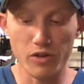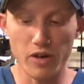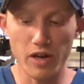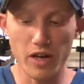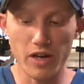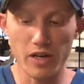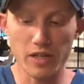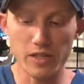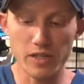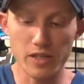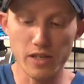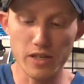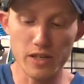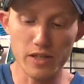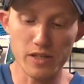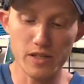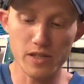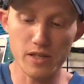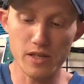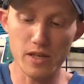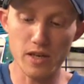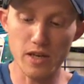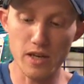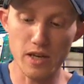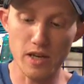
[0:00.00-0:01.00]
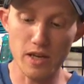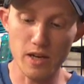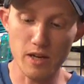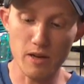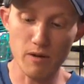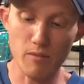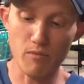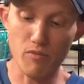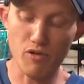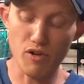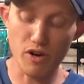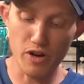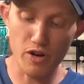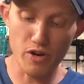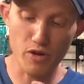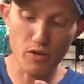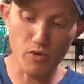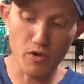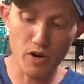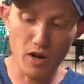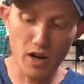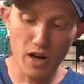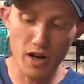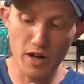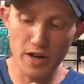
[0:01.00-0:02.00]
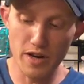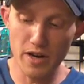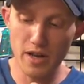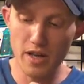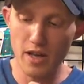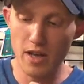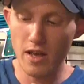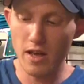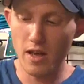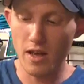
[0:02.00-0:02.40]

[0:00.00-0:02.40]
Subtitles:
guys it's a brand new gun.